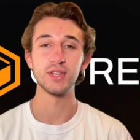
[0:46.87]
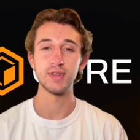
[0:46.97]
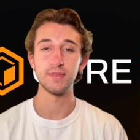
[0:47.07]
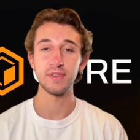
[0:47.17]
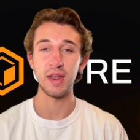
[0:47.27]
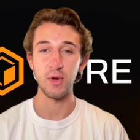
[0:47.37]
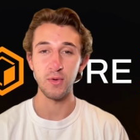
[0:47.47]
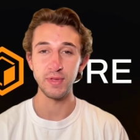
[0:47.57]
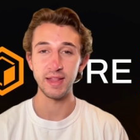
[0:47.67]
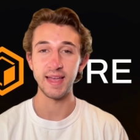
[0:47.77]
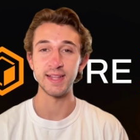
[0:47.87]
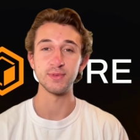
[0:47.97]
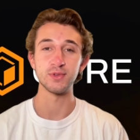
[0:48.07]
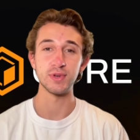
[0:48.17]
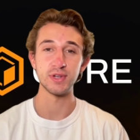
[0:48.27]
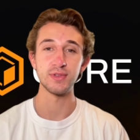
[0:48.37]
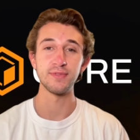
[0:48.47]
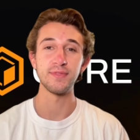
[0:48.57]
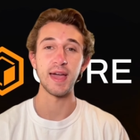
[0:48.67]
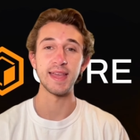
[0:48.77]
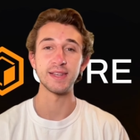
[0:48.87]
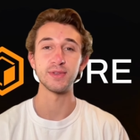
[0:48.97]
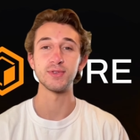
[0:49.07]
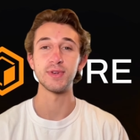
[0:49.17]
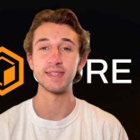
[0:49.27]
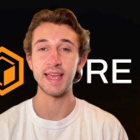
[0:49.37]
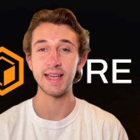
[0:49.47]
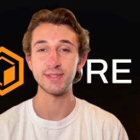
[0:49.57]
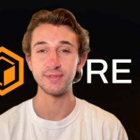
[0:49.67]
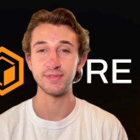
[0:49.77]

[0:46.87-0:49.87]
shift not only aligns with traditional financial transaction